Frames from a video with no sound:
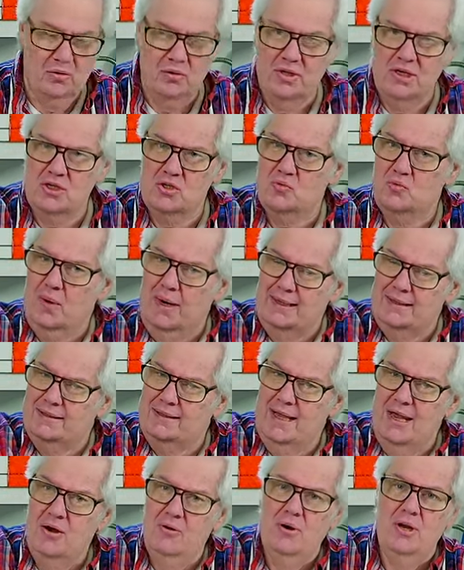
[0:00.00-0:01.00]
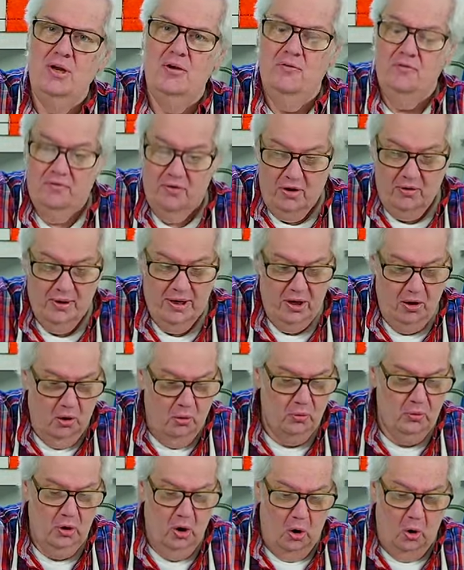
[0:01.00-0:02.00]
this right there in your very
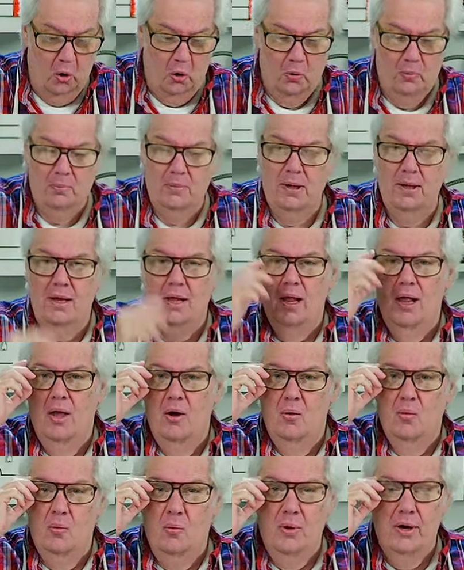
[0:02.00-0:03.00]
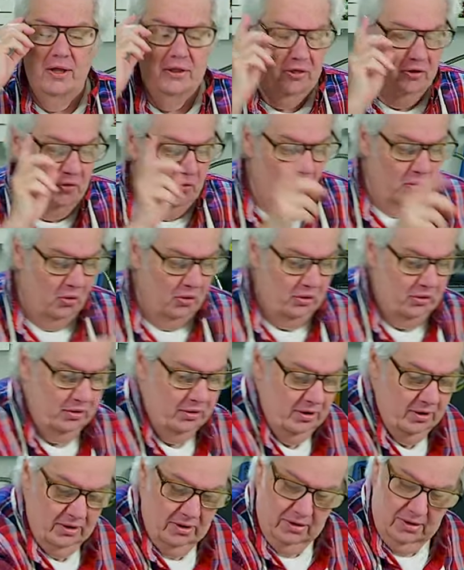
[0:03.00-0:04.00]
own home with your
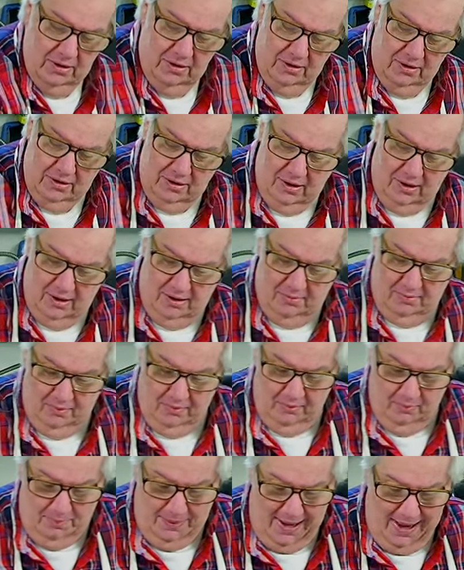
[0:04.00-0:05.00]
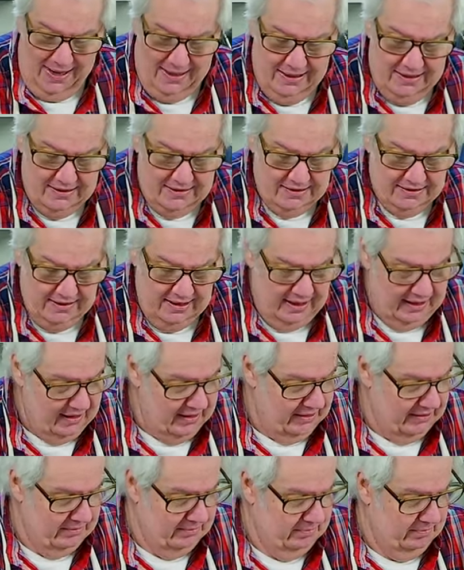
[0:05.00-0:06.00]
baggies. Get
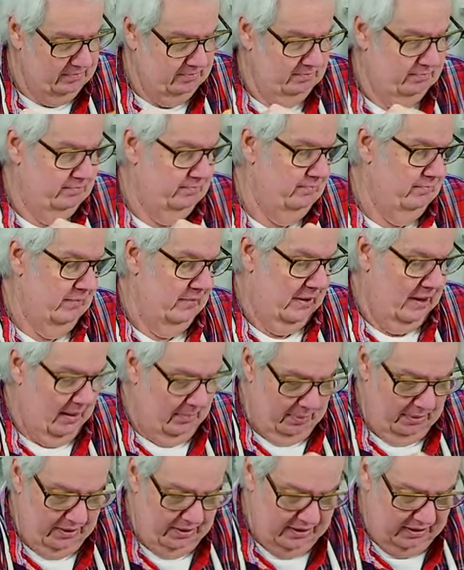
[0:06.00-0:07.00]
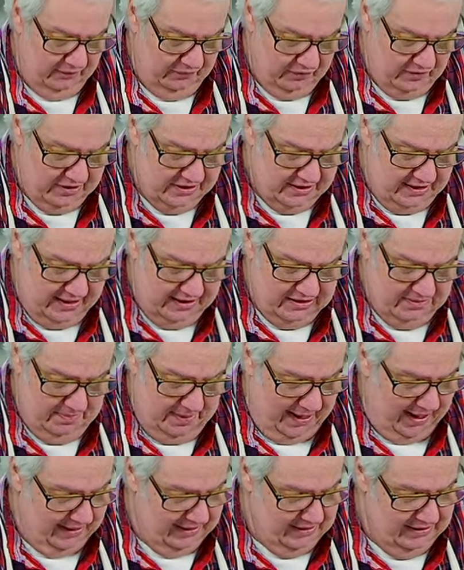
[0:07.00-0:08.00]
a couple of different size
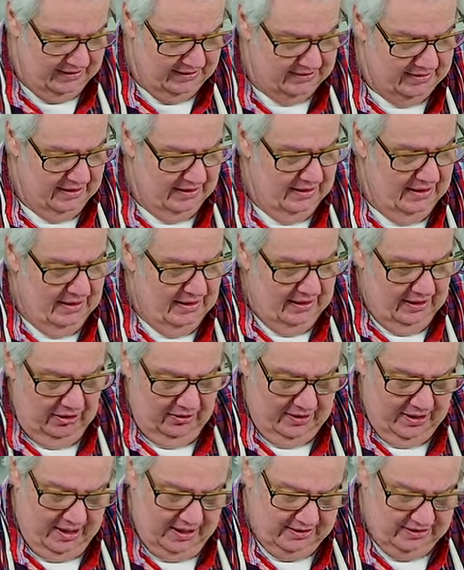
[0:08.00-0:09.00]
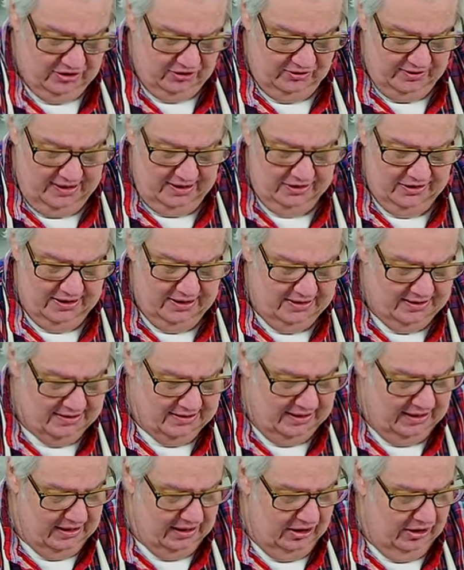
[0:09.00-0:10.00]
baggies. Okay, so get these
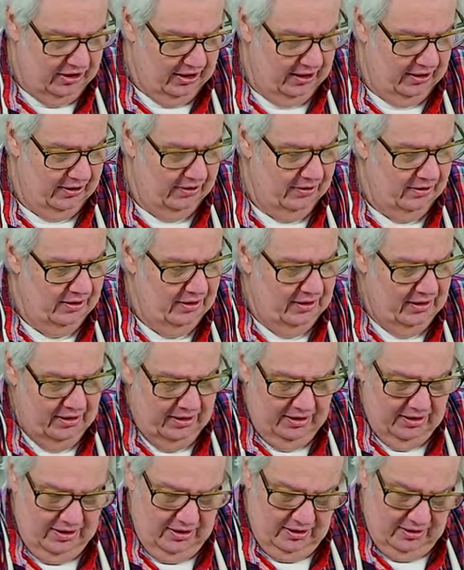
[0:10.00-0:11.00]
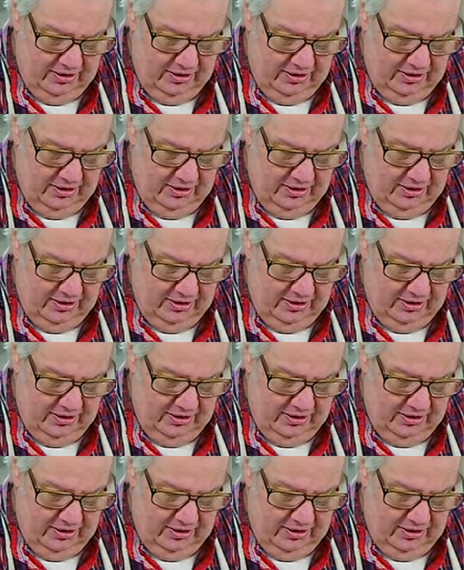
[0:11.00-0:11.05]
in there. I'm